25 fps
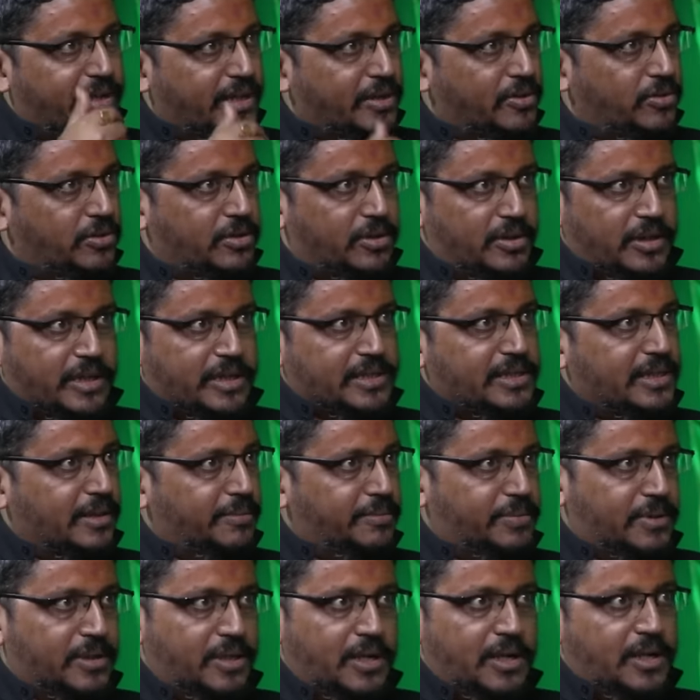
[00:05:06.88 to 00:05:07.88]
Very good
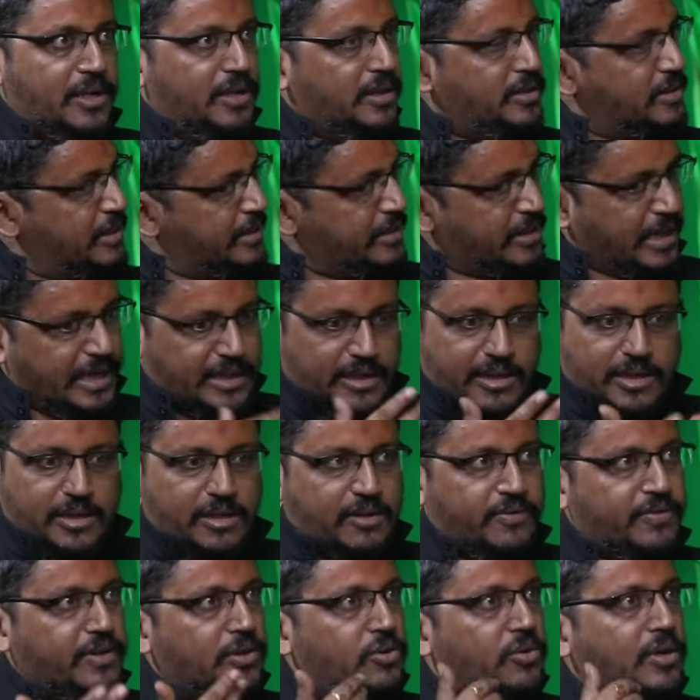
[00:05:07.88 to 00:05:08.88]
example. So try
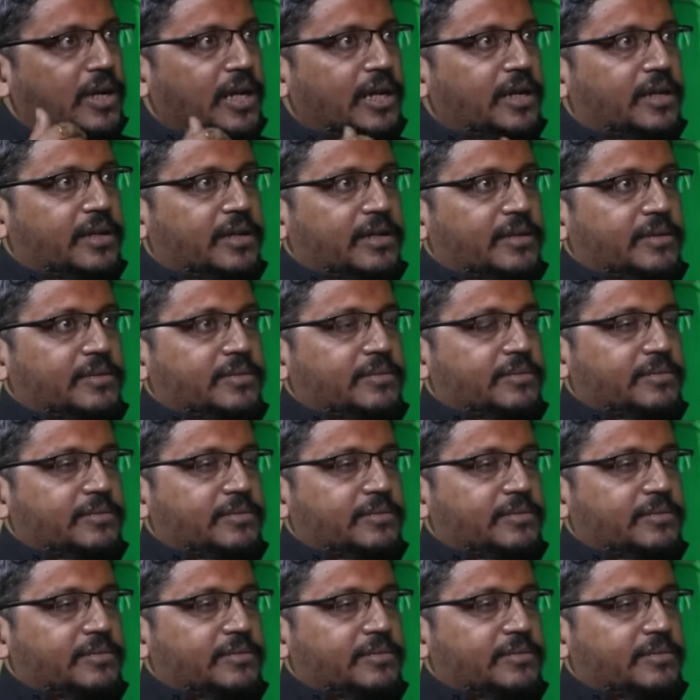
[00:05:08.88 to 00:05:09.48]
thinking of a new color.